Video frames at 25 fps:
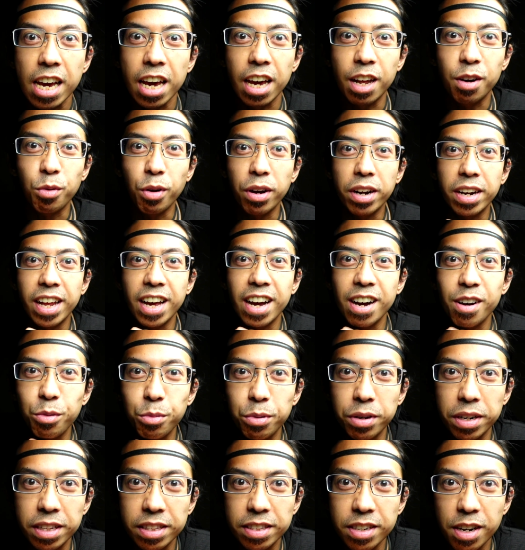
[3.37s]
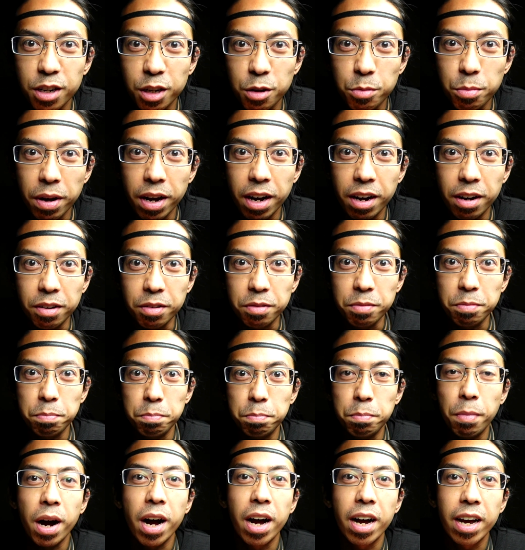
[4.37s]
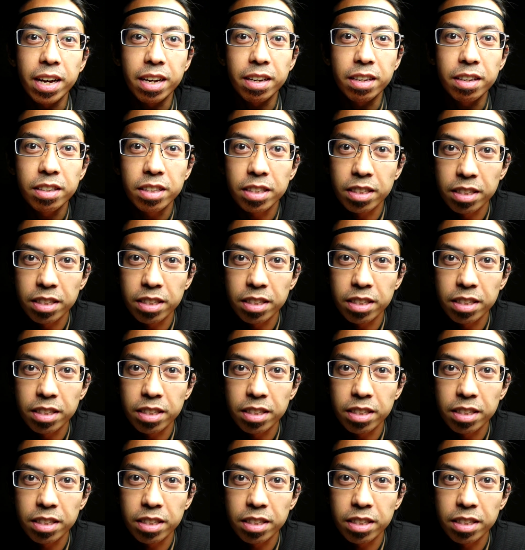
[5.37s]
and right now we're going to talk about my